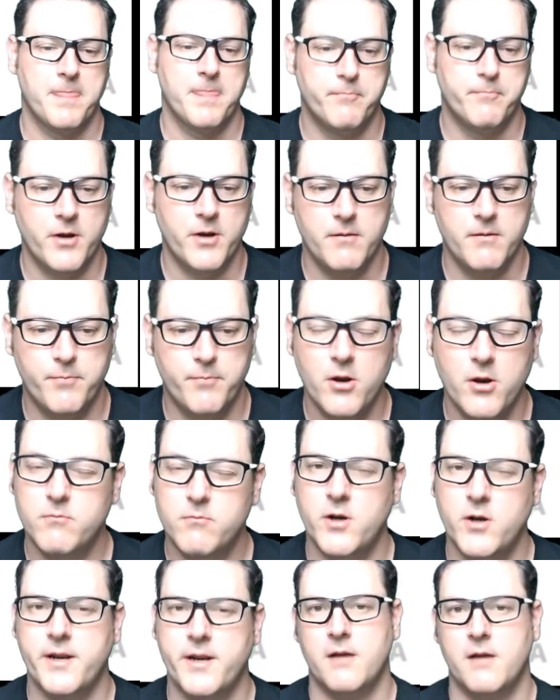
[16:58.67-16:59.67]
Bear in
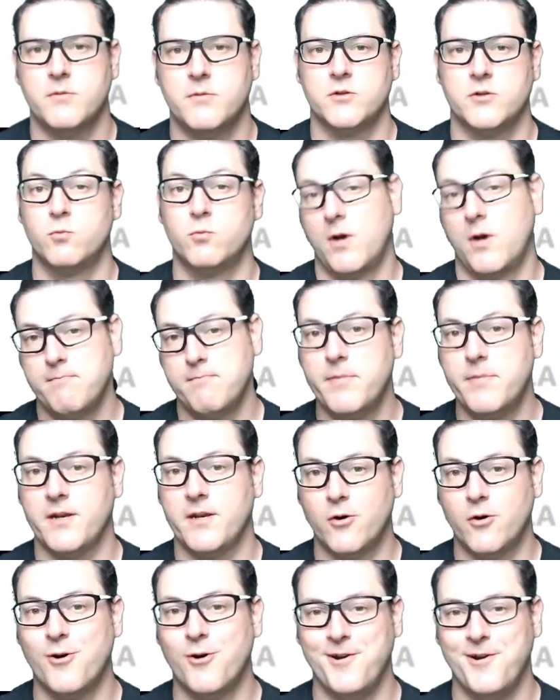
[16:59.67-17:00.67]
mind how much 1
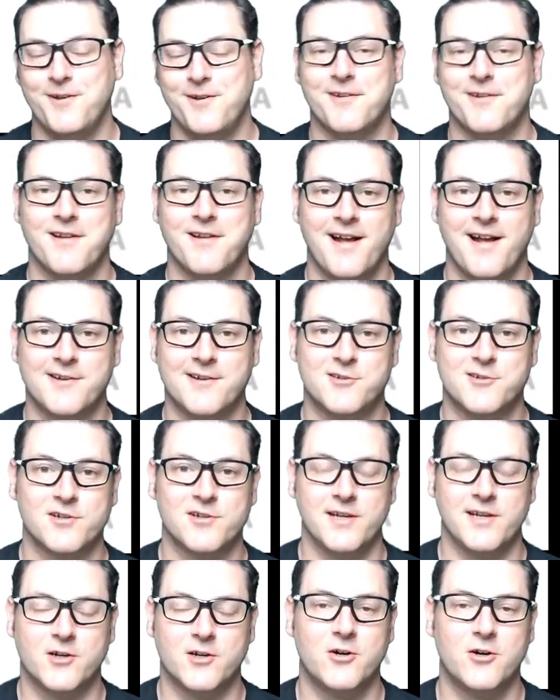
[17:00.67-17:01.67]
Bitcoin
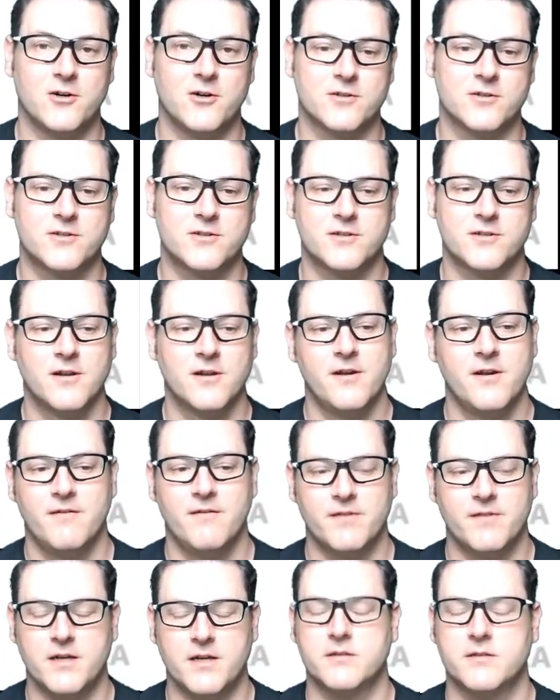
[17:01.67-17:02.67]
actually costs.
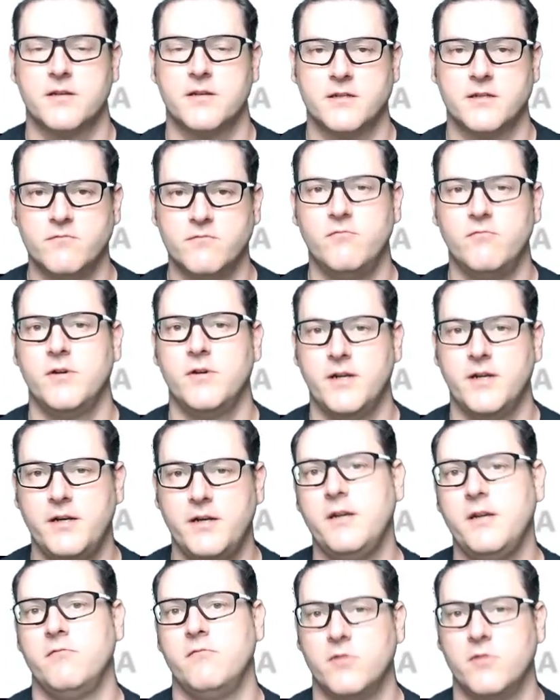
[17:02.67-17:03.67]
That's a
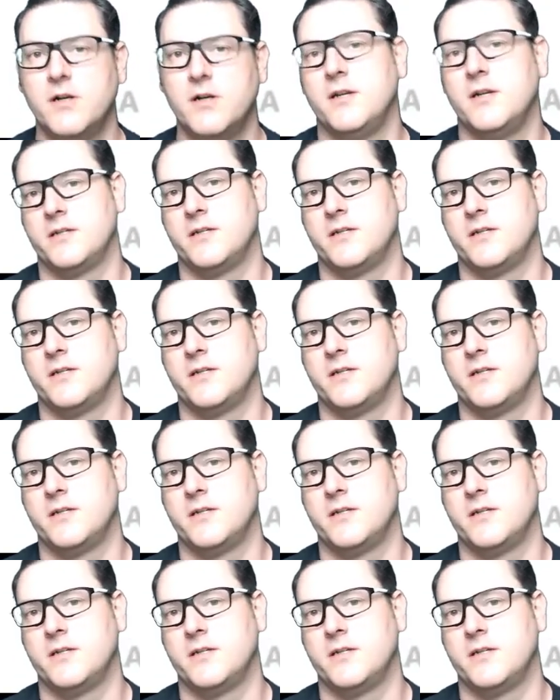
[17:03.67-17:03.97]
really